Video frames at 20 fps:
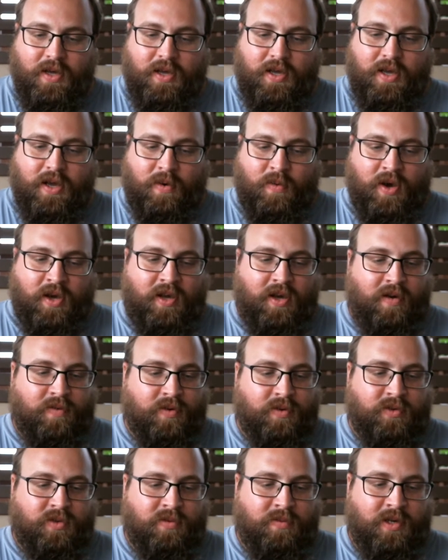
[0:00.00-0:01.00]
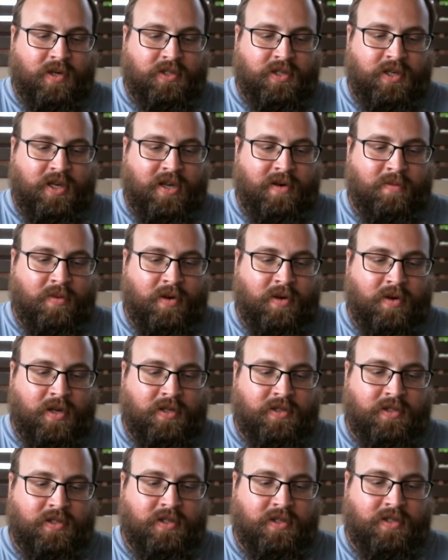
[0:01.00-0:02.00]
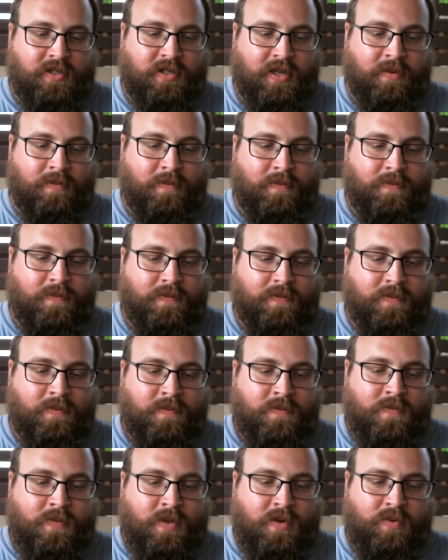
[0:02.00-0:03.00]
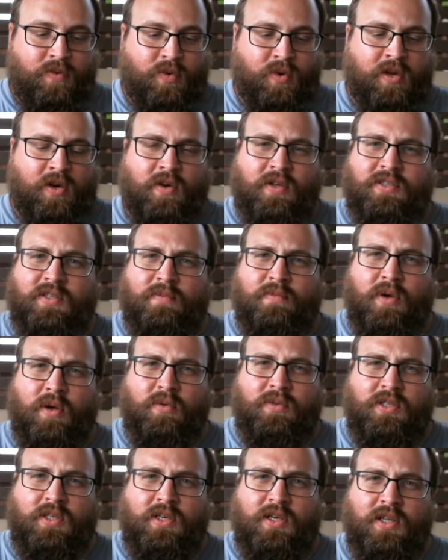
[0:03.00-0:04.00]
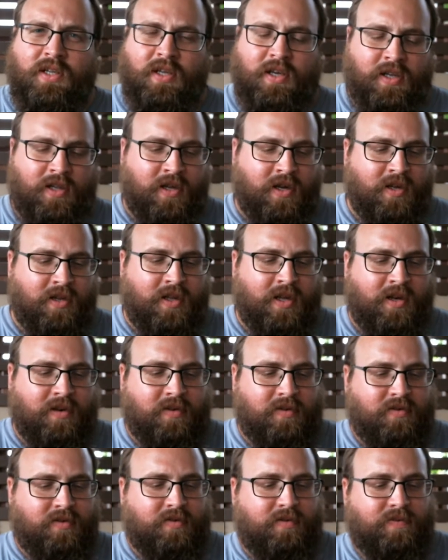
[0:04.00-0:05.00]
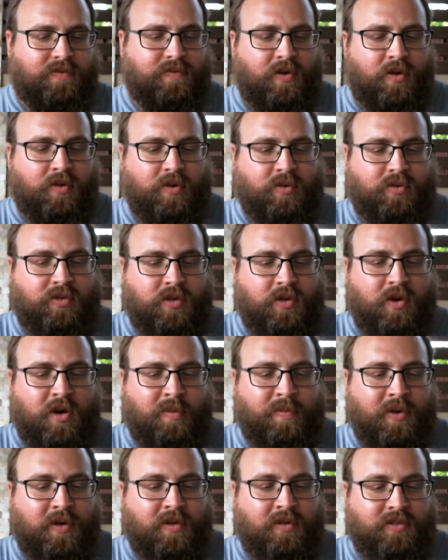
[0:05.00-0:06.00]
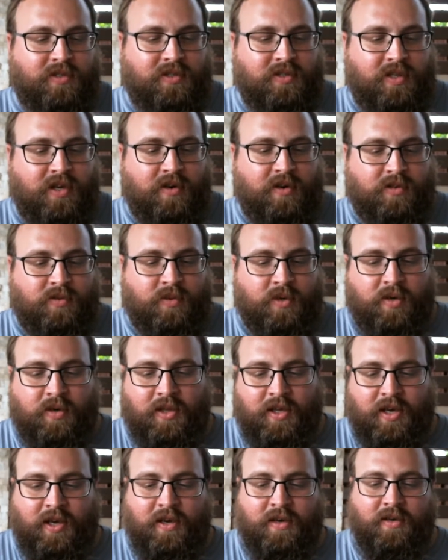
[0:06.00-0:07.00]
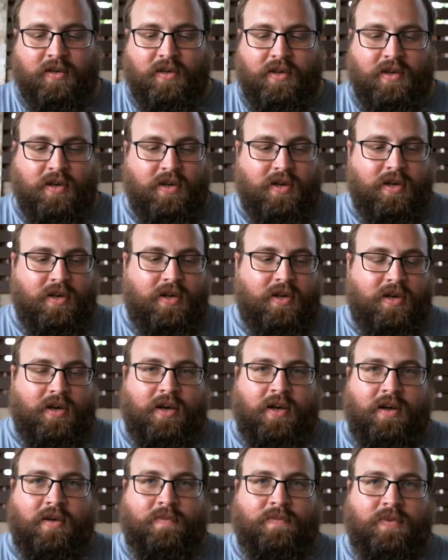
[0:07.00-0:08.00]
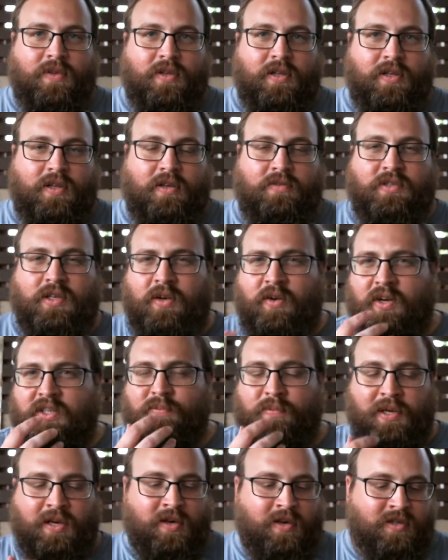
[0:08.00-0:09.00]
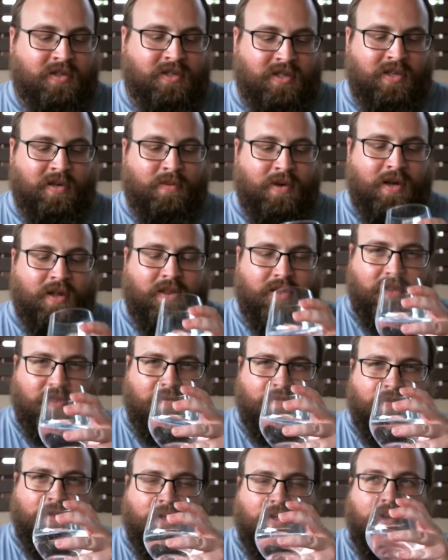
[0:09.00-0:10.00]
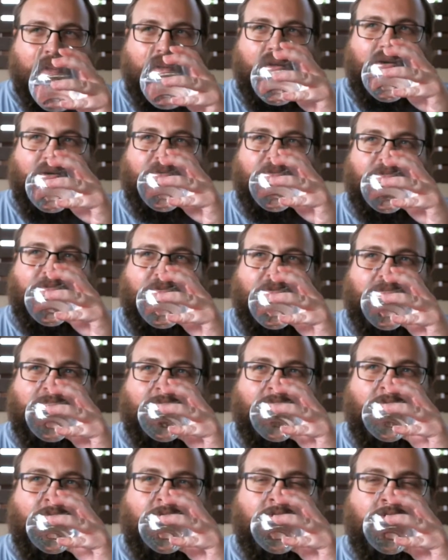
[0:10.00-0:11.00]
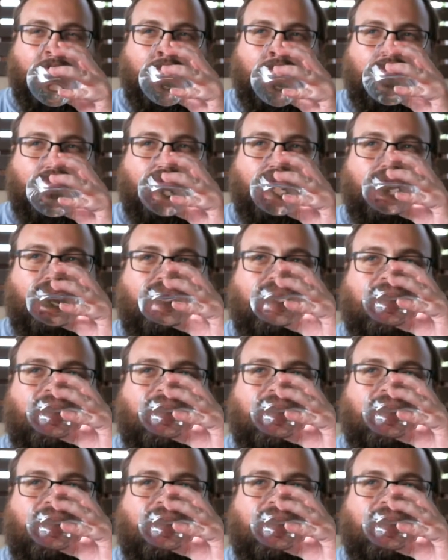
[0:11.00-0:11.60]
Yeah, I won't cover it too much again, but it's just really nice and malty, and that floral sort of hoppiness is there as well at the end. It leaves a nice bitterness in your mouth. I'll just drink some water again.